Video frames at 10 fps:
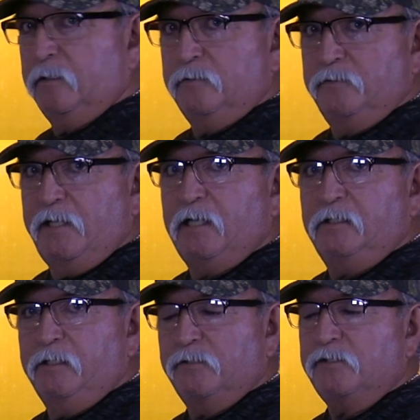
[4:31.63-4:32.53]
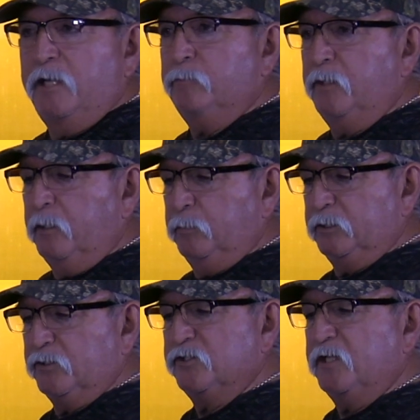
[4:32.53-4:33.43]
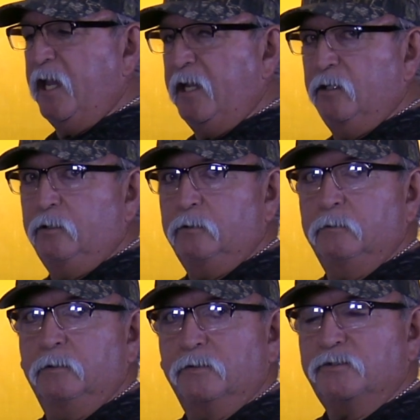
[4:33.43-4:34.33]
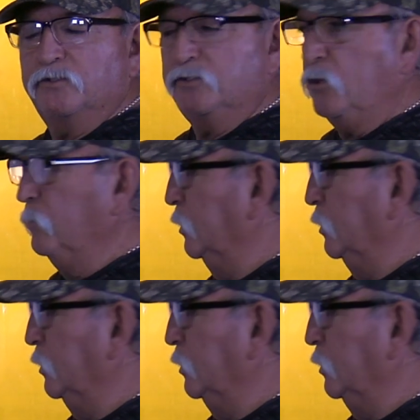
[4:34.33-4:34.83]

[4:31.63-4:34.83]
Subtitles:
exactly the same thing, but the scale is so